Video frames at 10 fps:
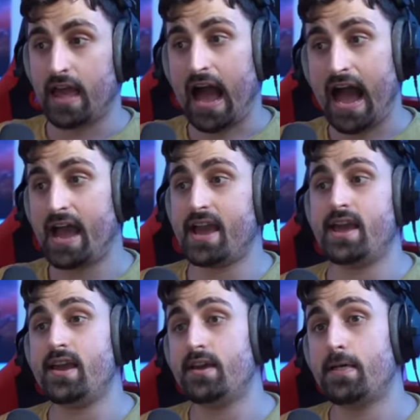
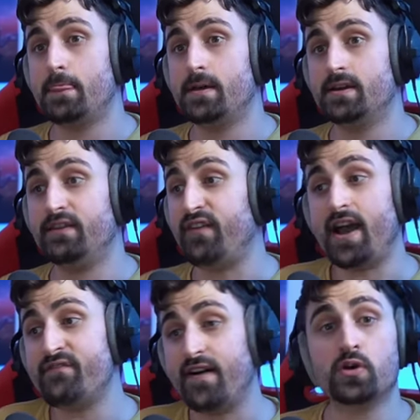I, if I,
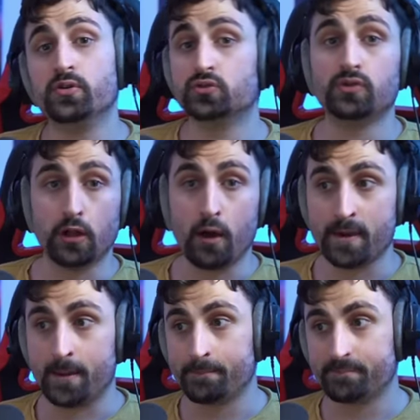if I go into a
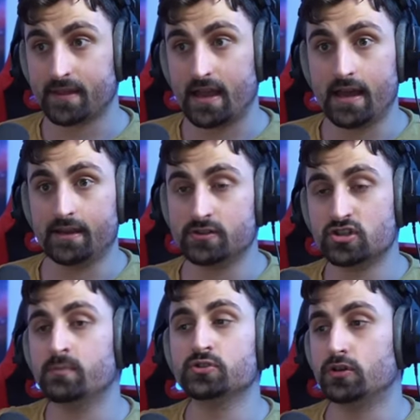lobby and
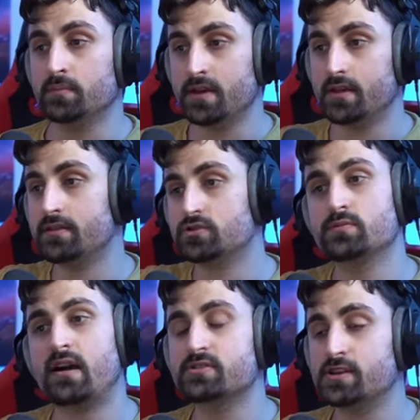someone told me the
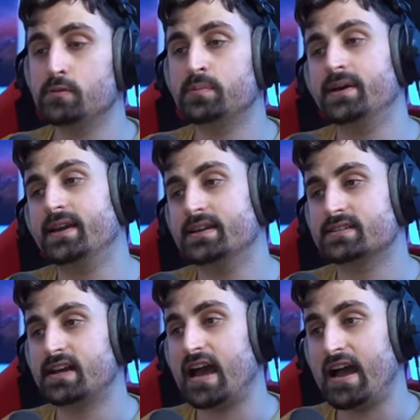survivors that you play
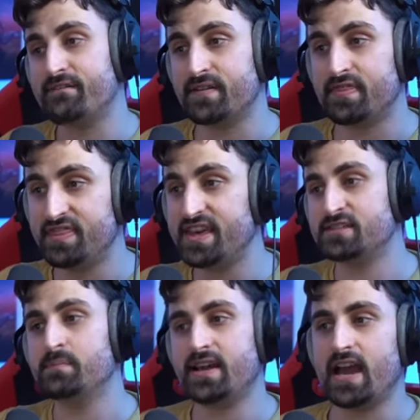against have
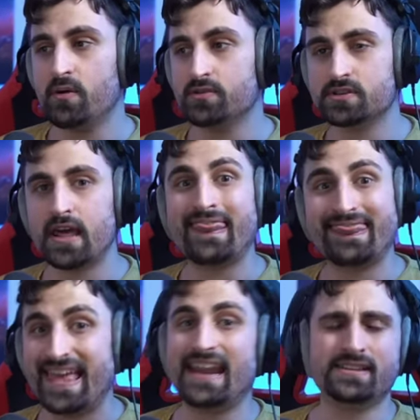this many hours,
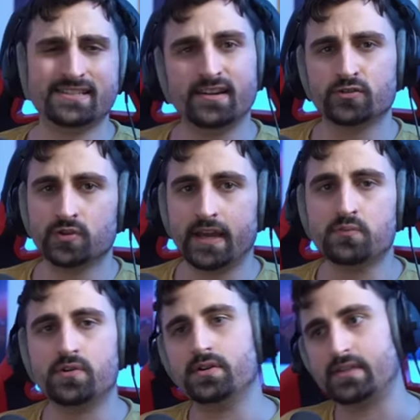then I'd start to get
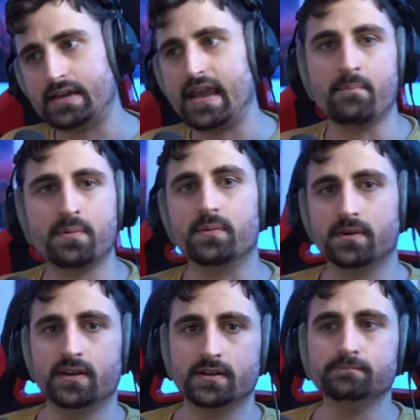worried that, yeah, I'm probably
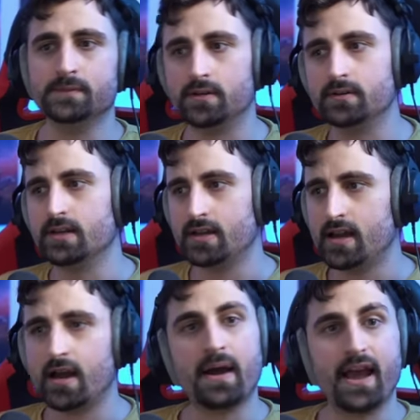gonna, you know,
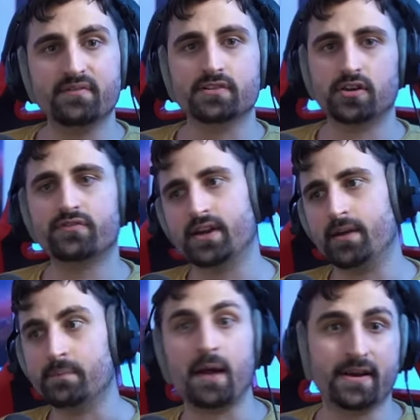I might have a tougher
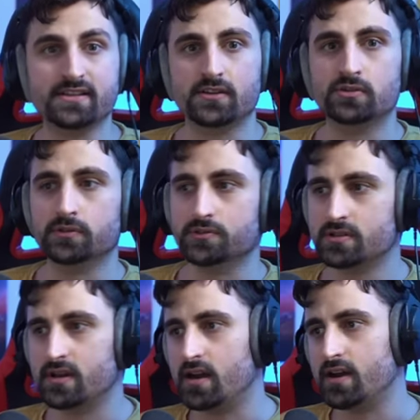game. I might start to
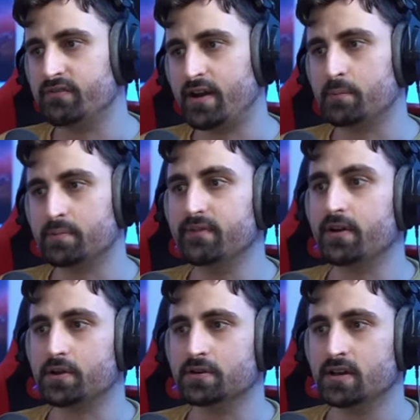lose uh, if I don't play
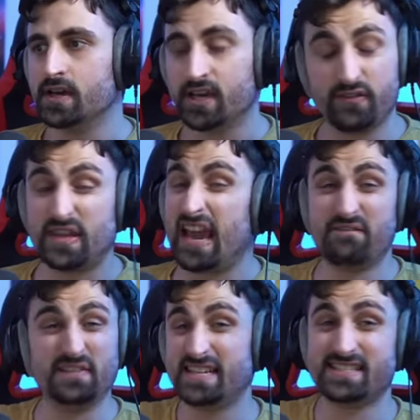very good. If they
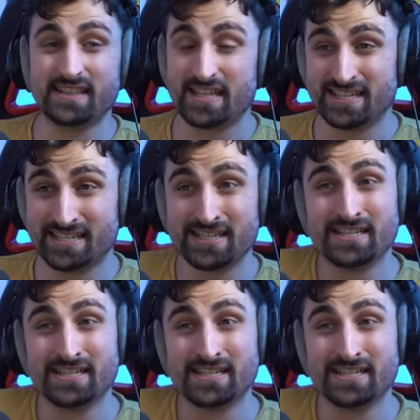have less than this,